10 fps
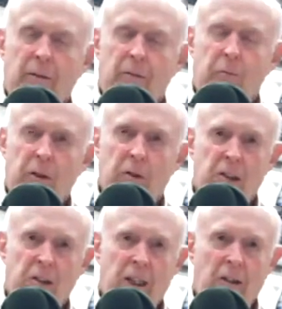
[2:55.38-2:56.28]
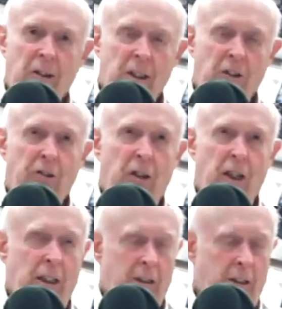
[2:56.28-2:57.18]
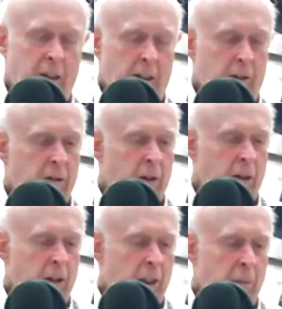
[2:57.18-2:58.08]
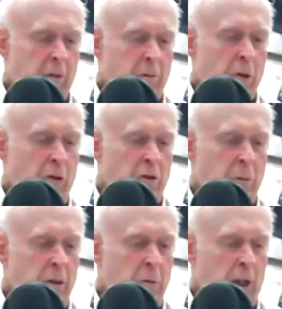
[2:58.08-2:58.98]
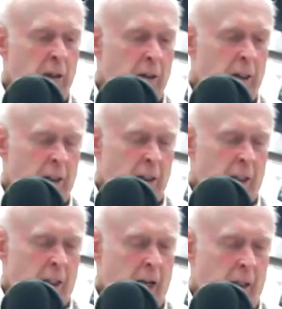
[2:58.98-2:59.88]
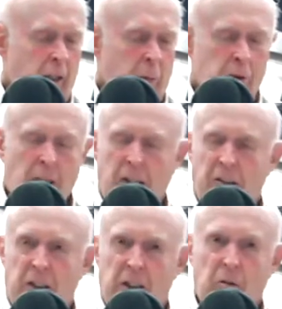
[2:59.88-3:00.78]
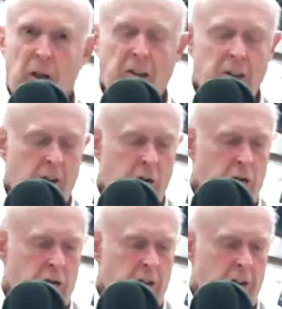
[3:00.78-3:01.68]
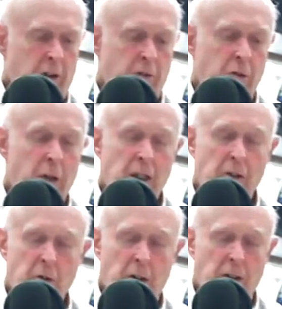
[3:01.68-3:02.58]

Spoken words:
We were just out yesterday at the Indianapolis Motor Speedway. Had a couple of guys taking rides in the two-seater. If you want to do it,